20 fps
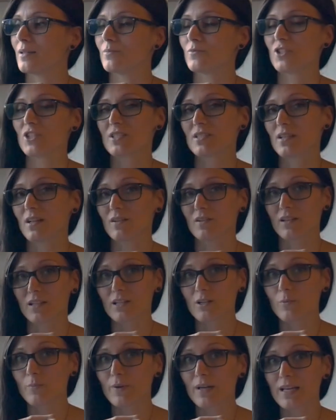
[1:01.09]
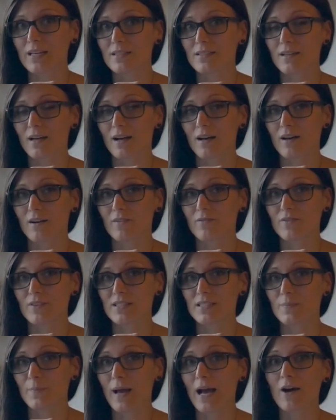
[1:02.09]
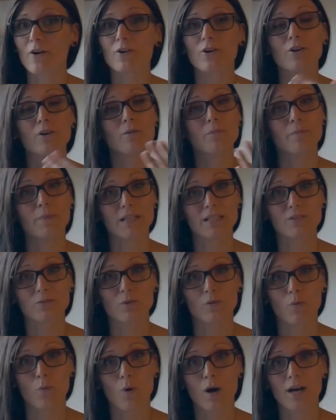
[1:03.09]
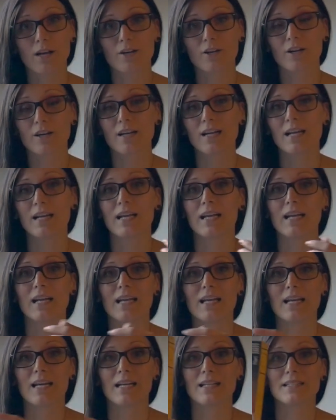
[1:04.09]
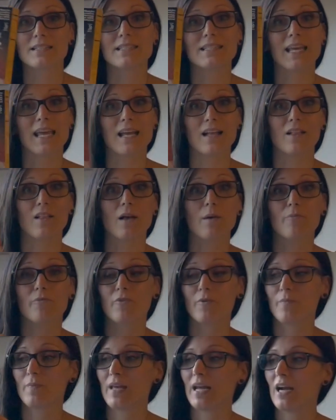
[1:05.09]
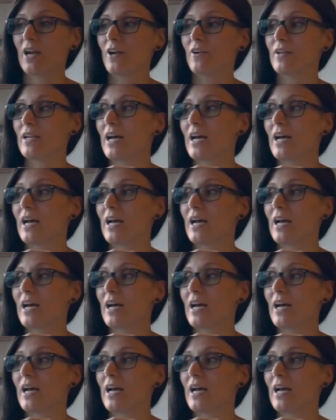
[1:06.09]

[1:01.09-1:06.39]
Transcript: just a little bit of this powder mixed with water and scale up from there.